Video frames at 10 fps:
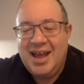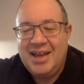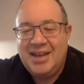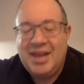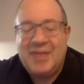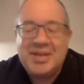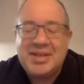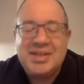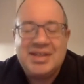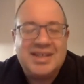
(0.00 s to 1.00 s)
And yeah, this
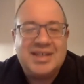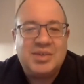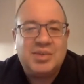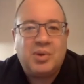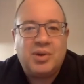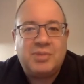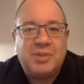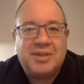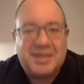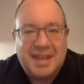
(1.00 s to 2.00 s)
is worse,
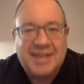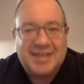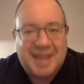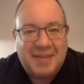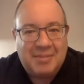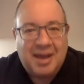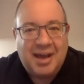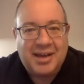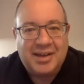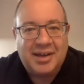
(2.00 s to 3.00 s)
but things came
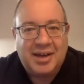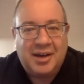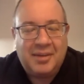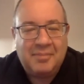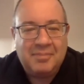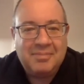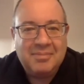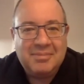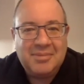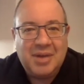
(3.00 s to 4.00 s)
back.
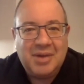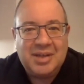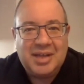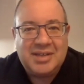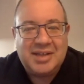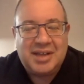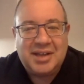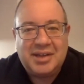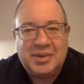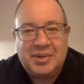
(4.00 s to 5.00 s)
It's not
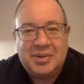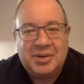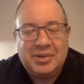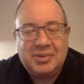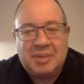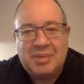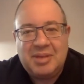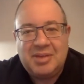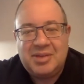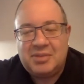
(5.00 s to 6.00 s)
like,
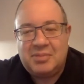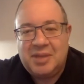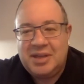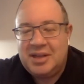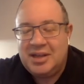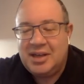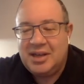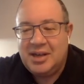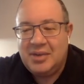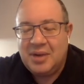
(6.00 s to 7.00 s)
maybe it took me,
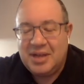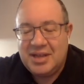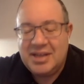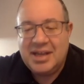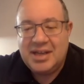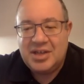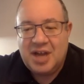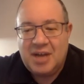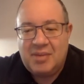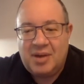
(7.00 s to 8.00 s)
when I did get a
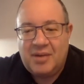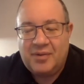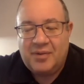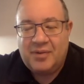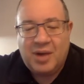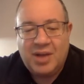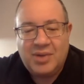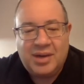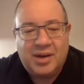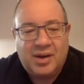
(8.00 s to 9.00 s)
job offer, I
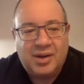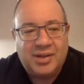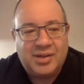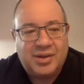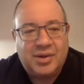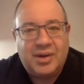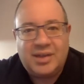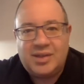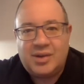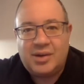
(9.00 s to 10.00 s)
graduated on August 3rd. I
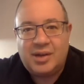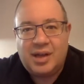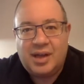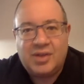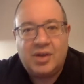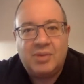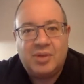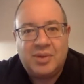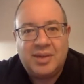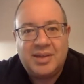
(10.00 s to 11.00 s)
started October
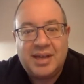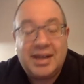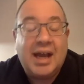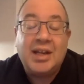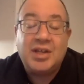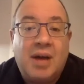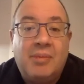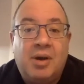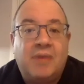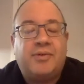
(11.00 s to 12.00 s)
22nd, a
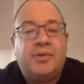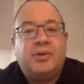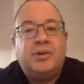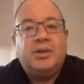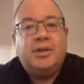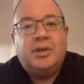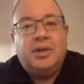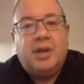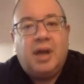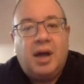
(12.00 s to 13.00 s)
job offer
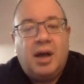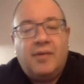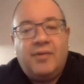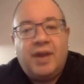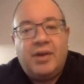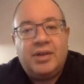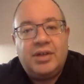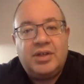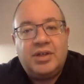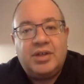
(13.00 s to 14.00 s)

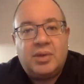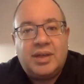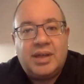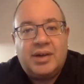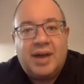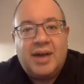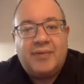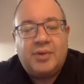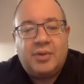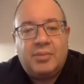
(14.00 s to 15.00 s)
fairly shortly
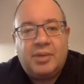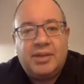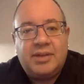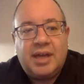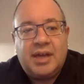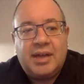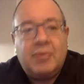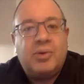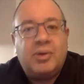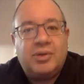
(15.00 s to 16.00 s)
thereafter, but they
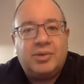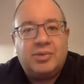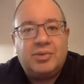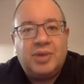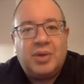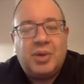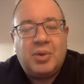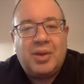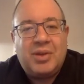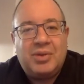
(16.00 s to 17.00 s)
weren't, they
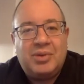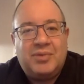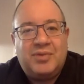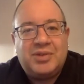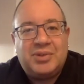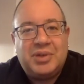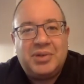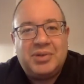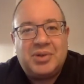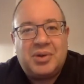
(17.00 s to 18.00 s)
were waiting until the new fiscal
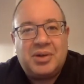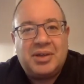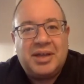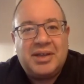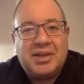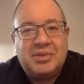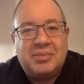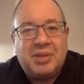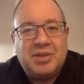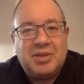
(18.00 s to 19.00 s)
year started to get the new
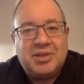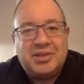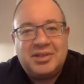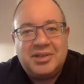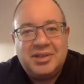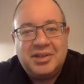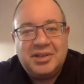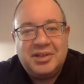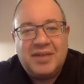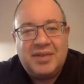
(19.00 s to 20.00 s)
budget
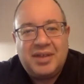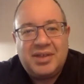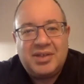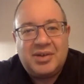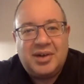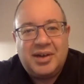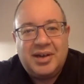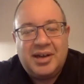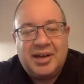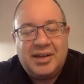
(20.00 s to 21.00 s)
and everything. So
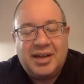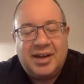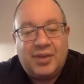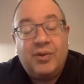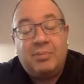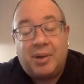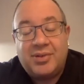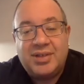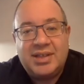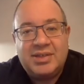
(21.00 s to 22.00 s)
I got another
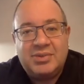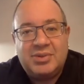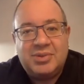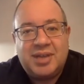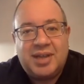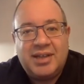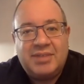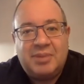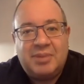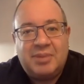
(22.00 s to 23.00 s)
football season, which was nice,
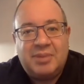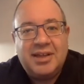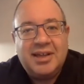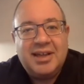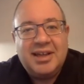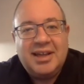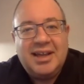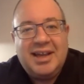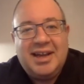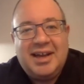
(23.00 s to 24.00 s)
but
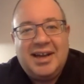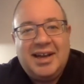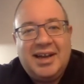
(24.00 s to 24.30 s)
it